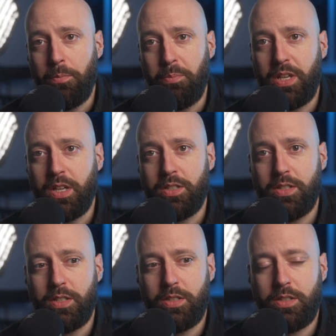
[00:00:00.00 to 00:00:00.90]
because
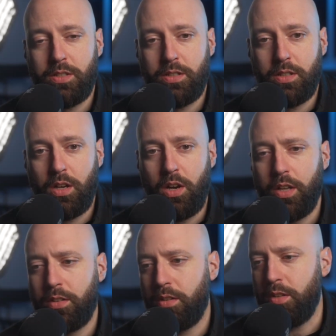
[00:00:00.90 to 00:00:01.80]
it's
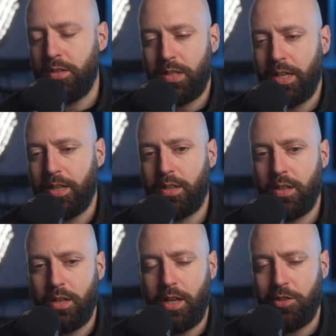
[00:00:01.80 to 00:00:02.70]
got these like
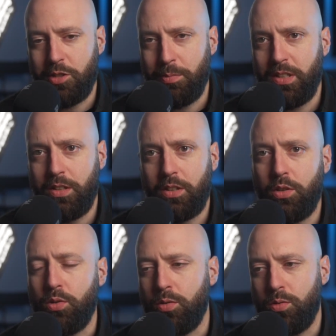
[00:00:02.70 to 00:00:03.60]

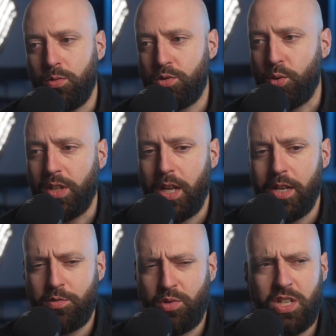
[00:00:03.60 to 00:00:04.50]
LGBTQ
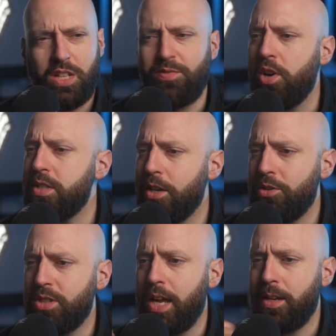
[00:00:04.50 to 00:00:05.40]
storylines, which, as far as I
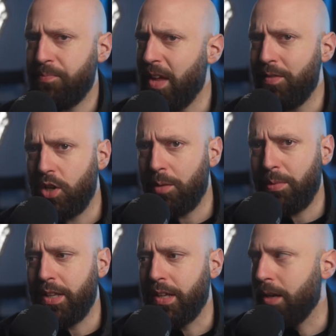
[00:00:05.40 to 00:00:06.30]
understand, having not
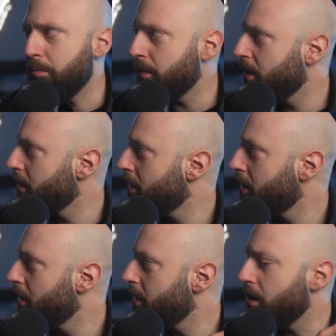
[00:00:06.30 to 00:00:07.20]
played the game,
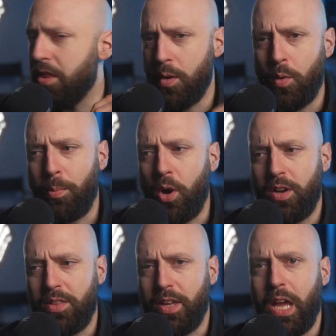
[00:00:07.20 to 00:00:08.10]
they were part
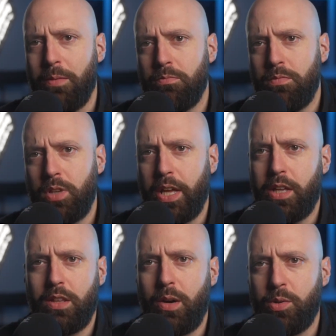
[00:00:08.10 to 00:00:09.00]
of the game. Like
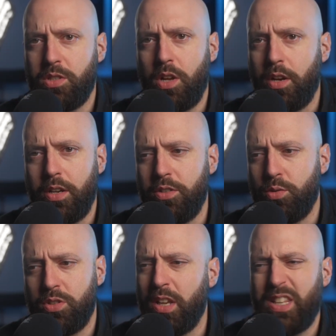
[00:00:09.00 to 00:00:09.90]
that was not an issue.
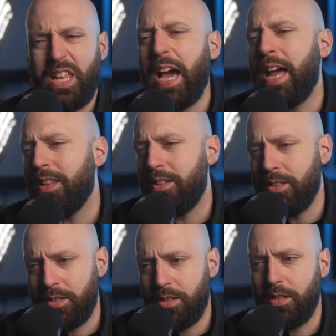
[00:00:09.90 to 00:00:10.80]
It's not like they added
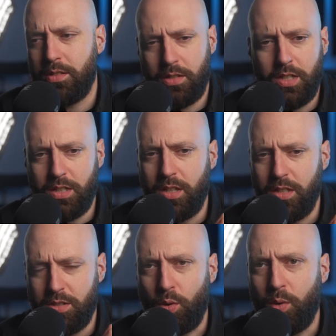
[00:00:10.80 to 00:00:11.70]
this. These
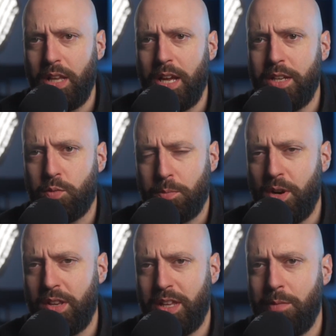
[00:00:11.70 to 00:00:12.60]
storylines were
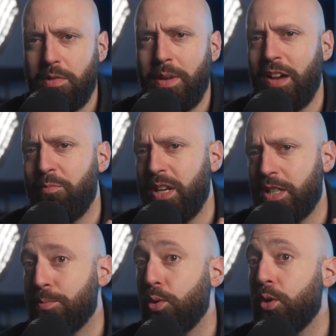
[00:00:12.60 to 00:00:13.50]
part of the game. They may have been
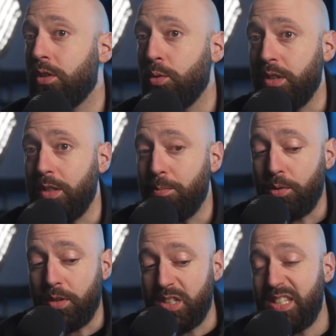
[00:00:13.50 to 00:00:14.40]
explored to a
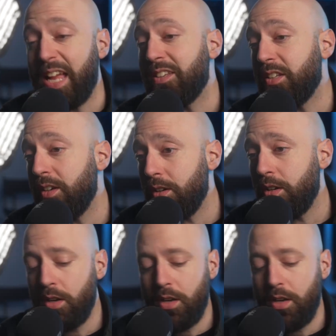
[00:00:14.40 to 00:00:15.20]
deeper extent here,